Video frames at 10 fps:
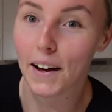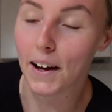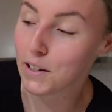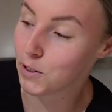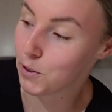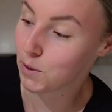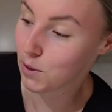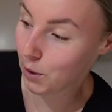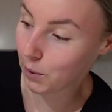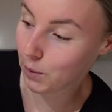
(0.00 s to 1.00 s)
I don't
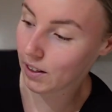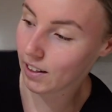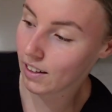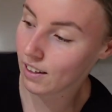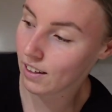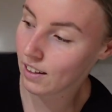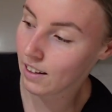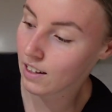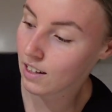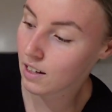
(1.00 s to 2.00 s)
know.
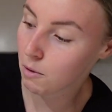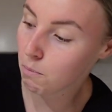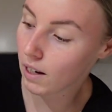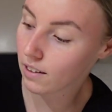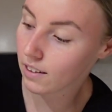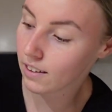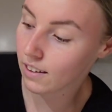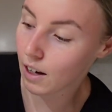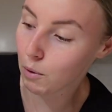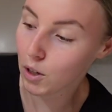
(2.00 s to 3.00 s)
But
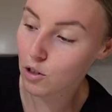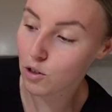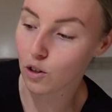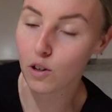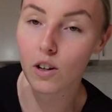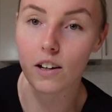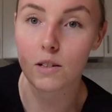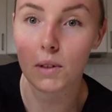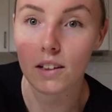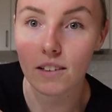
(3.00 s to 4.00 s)
I wanted to show you guys,
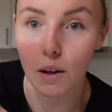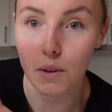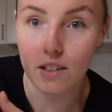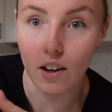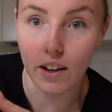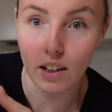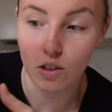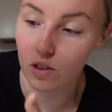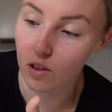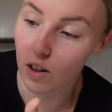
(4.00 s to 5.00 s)
because how exciting.
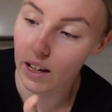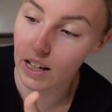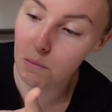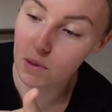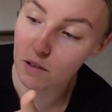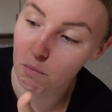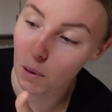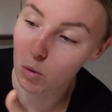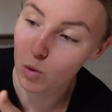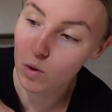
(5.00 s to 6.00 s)
She's got heaps of
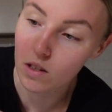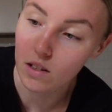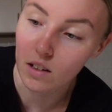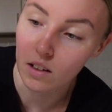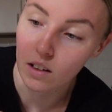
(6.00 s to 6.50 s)
bubbles.